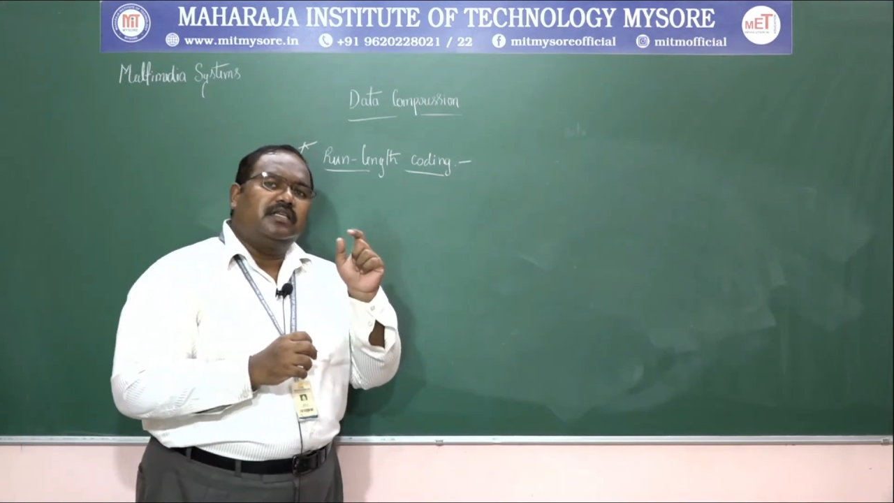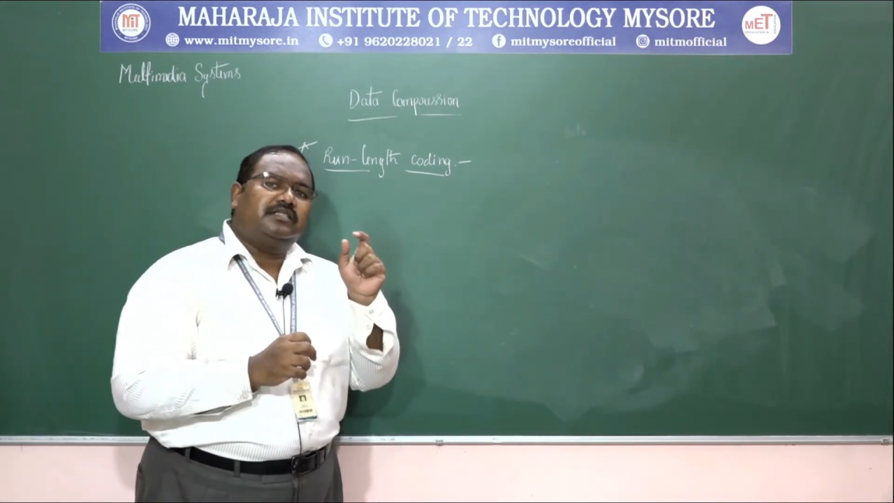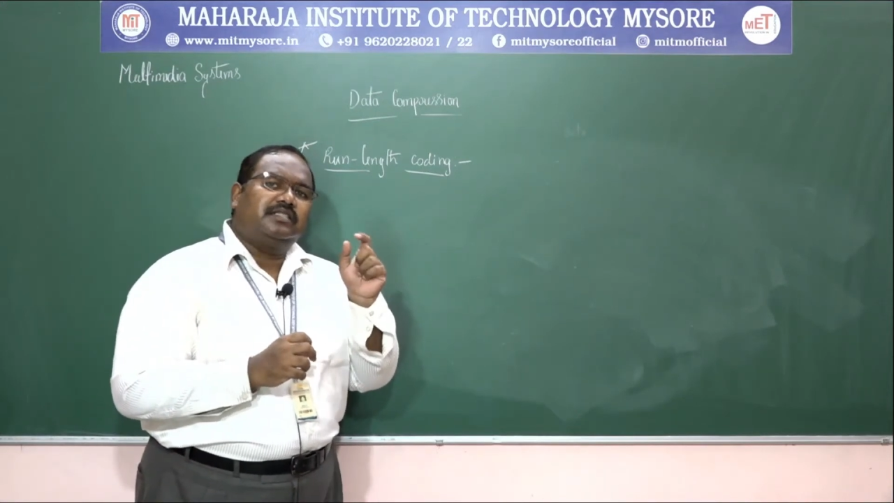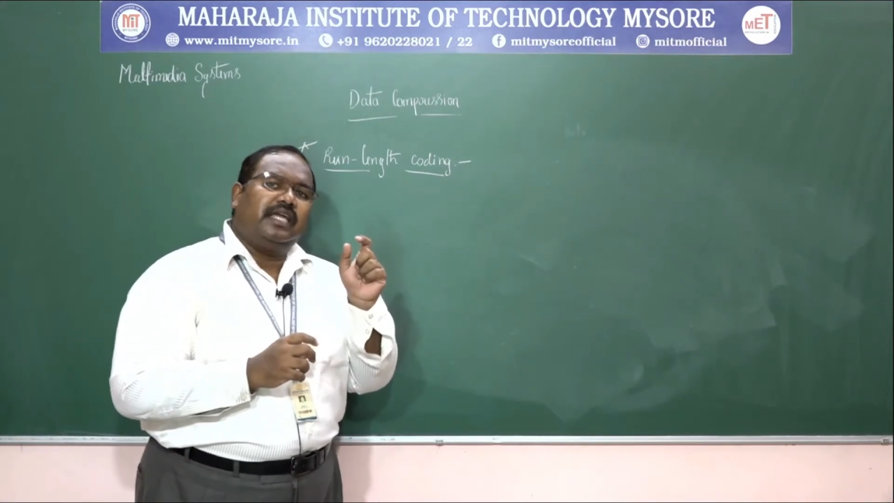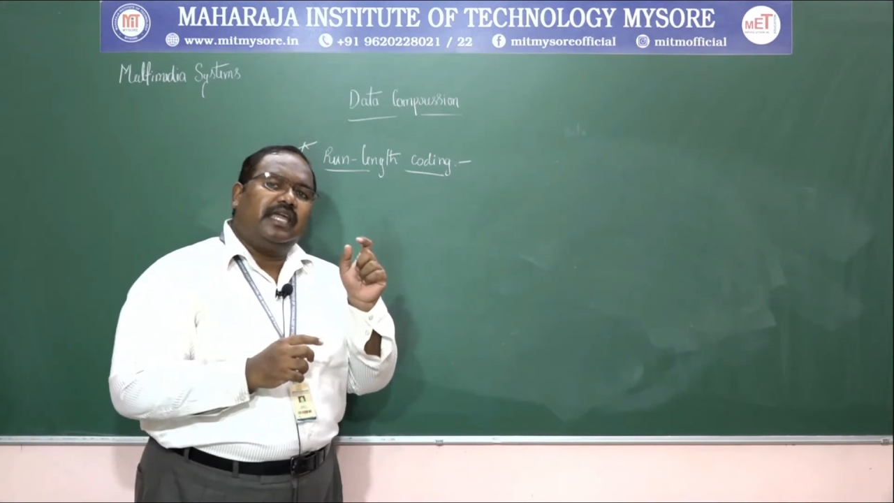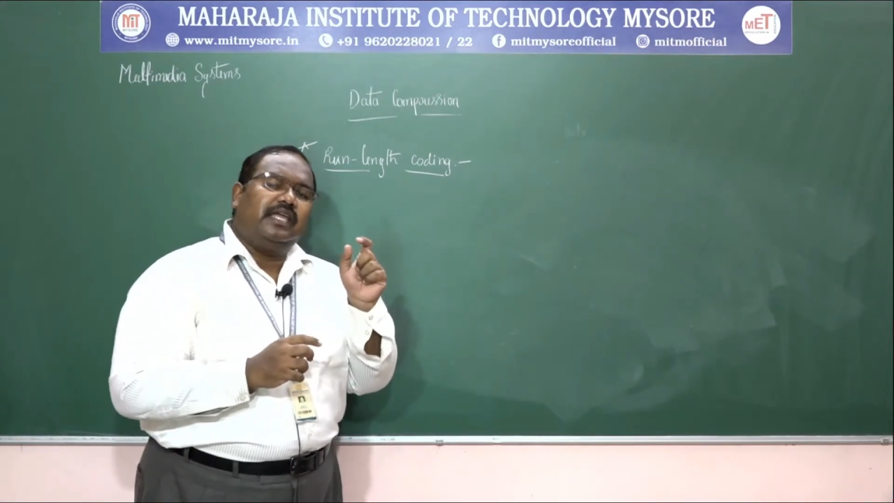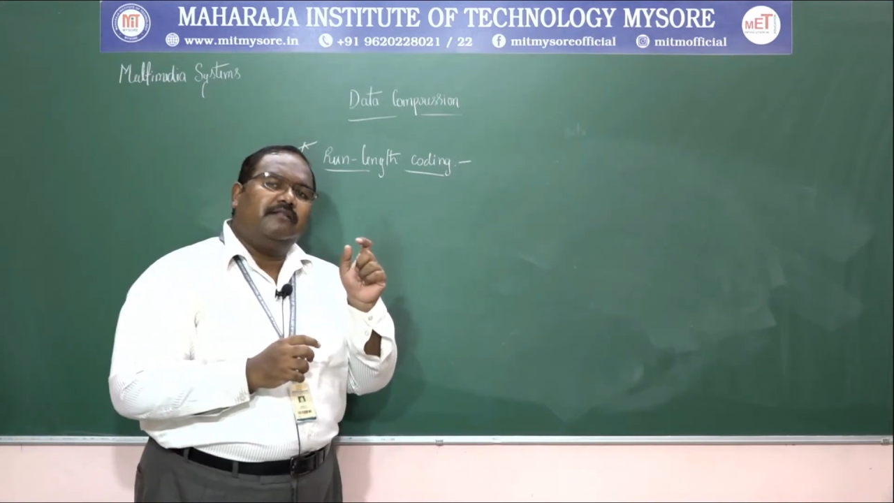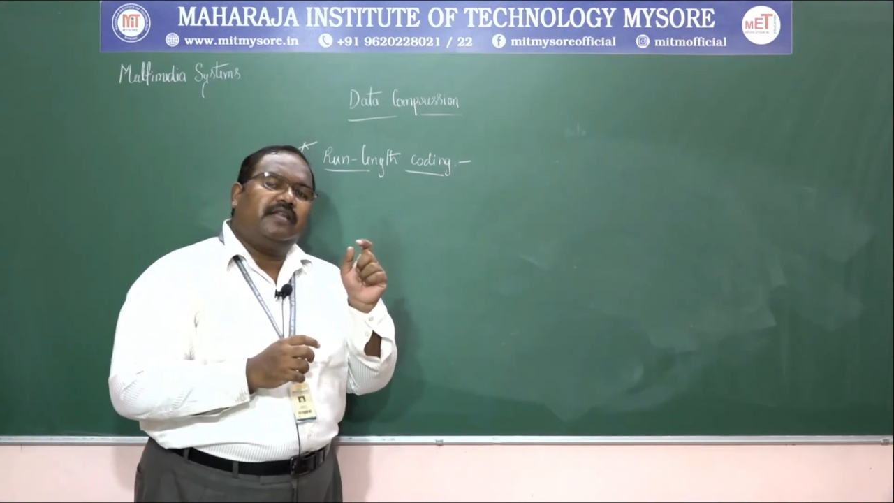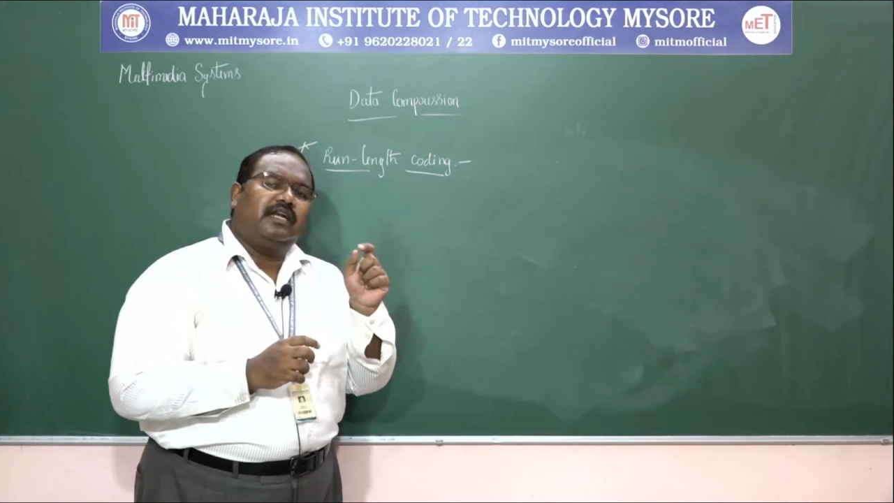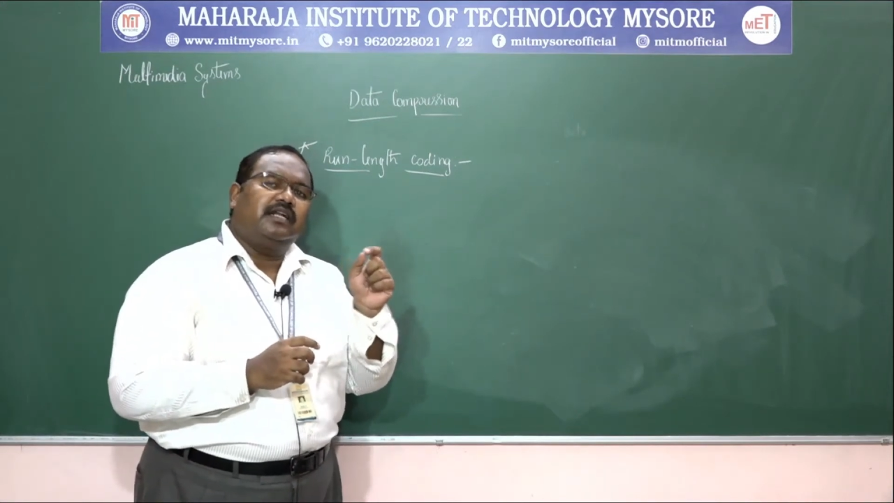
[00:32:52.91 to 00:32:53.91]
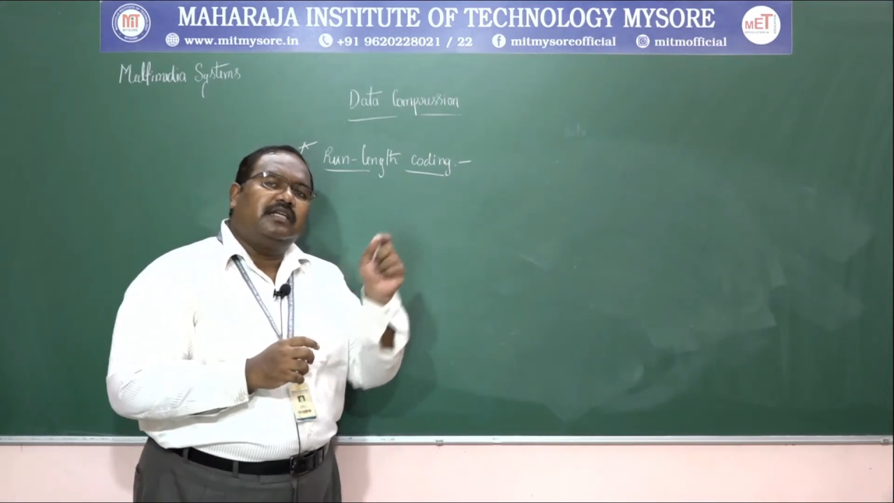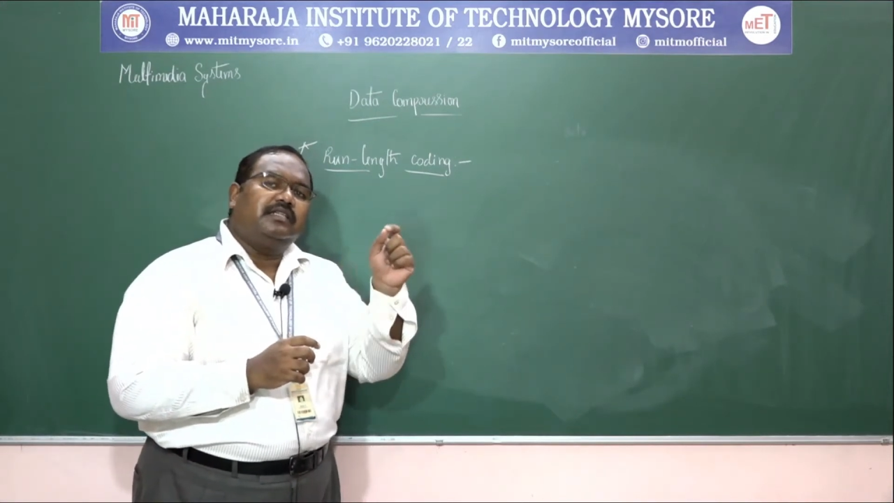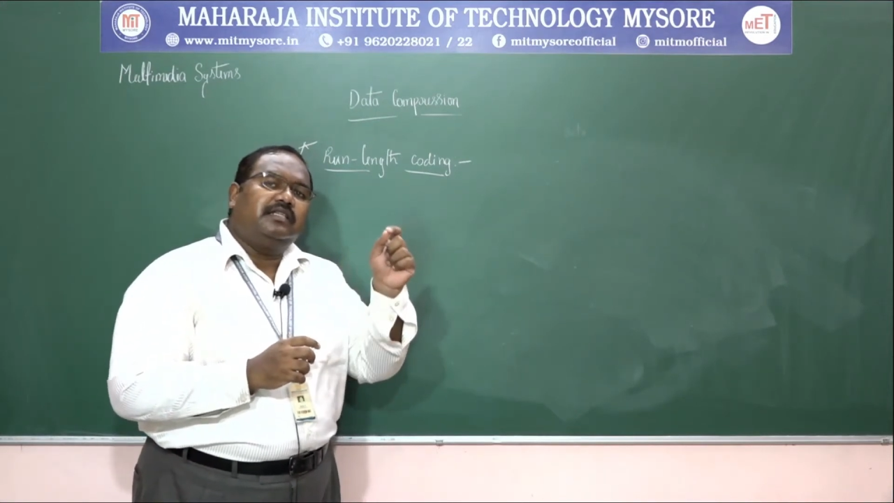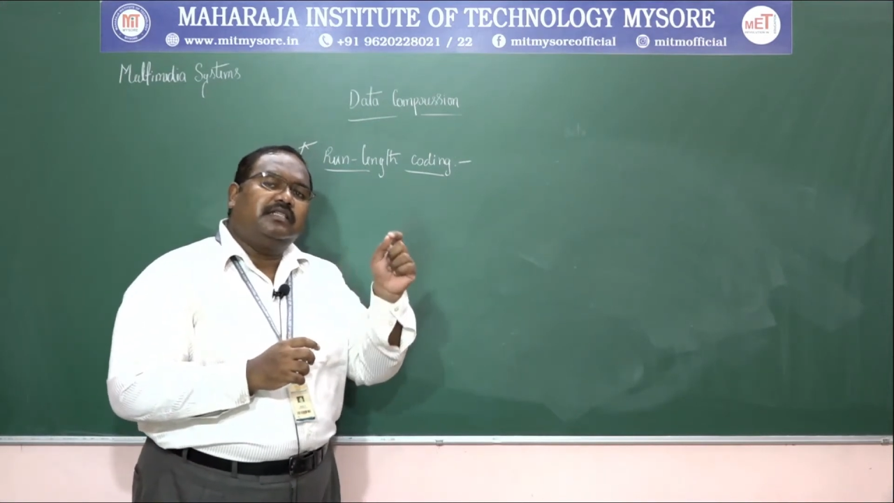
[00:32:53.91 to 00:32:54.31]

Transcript: saying that